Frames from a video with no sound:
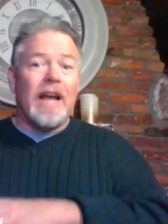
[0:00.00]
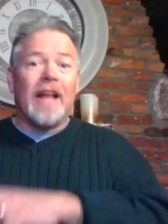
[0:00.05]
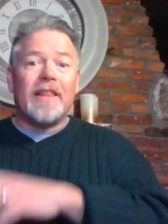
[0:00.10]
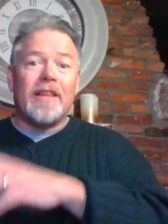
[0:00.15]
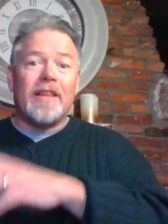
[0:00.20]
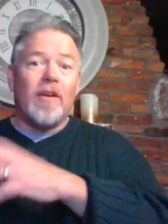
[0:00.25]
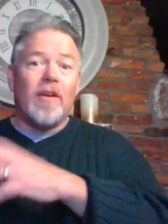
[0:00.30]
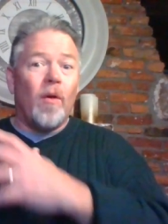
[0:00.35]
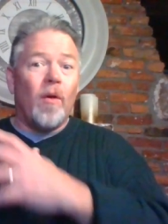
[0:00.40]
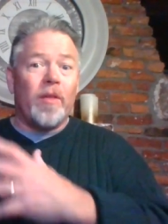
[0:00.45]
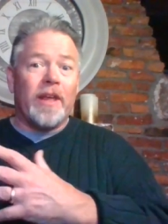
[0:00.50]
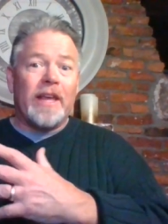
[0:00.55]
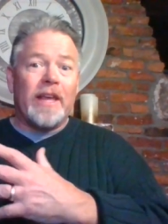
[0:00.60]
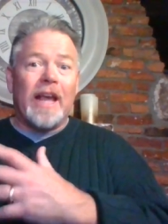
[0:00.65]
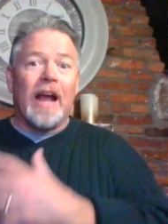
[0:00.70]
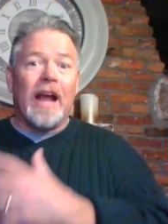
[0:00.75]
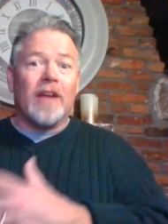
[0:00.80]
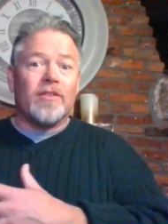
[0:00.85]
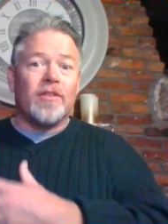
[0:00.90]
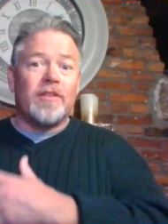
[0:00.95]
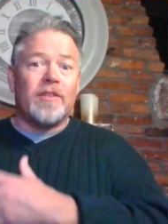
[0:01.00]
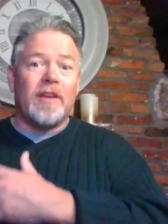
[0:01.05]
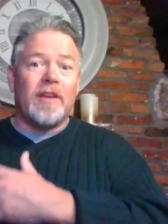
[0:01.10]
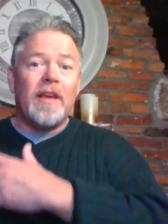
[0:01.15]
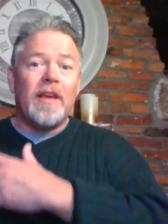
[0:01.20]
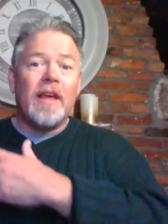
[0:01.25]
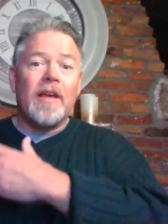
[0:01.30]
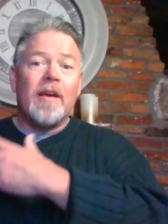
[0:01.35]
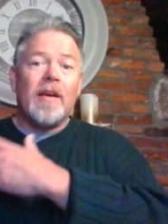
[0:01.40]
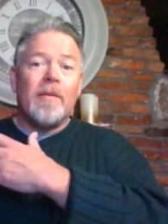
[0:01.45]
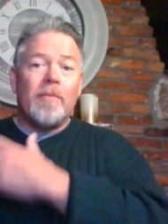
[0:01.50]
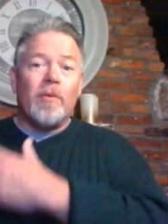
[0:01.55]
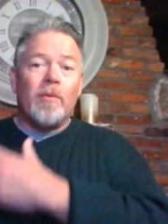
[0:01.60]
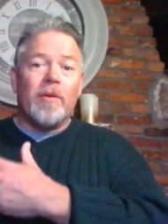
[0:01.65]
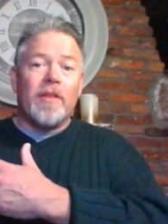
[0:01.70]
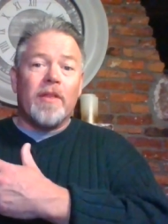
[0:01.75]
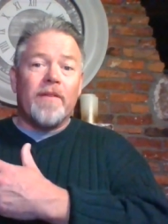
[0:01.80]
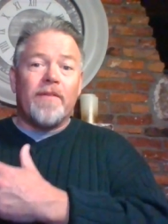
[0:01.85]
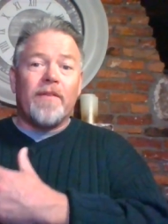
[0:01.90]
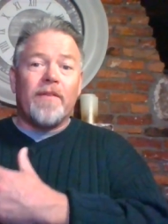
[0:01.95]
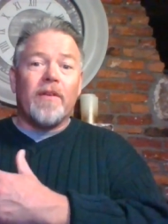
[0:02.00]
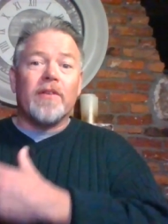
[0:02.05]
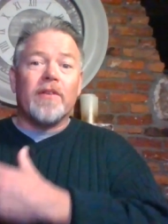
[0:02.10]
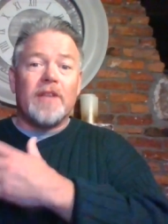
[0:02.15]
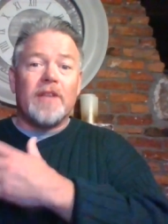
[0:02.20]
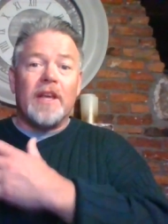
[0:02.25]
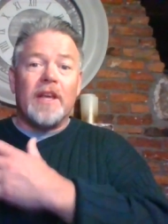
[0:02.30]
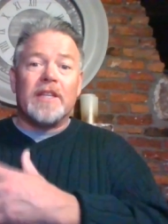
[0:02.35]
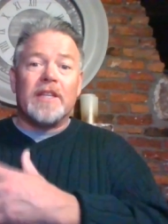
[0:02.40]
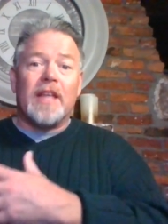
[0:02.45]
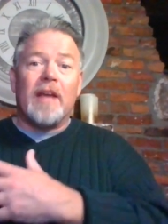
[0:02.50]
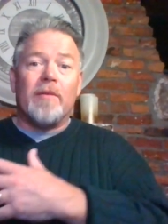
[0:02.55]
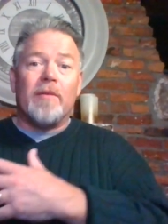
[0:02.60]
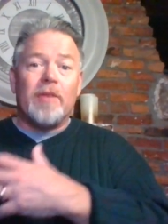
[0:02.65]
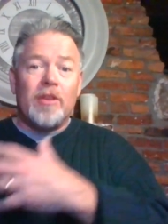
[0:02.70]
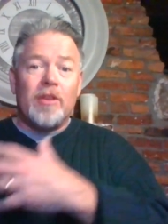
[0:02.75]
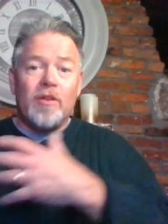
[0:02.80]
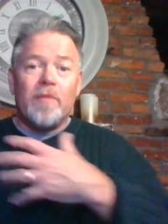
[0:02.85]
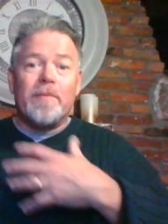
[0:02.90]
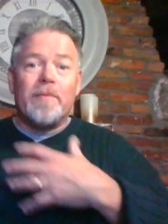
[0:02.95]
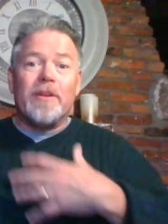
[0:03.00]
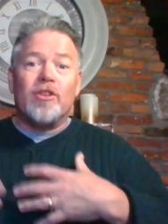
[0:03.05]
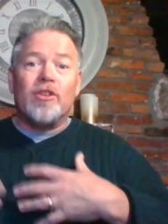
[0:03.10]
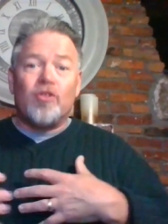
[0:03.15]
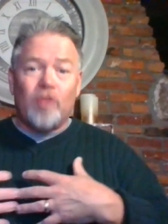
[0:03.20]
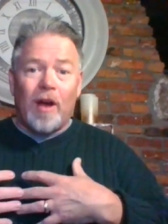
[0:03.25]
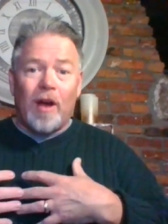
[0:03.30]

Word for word: not the only casualty, but one of the first is that when you've been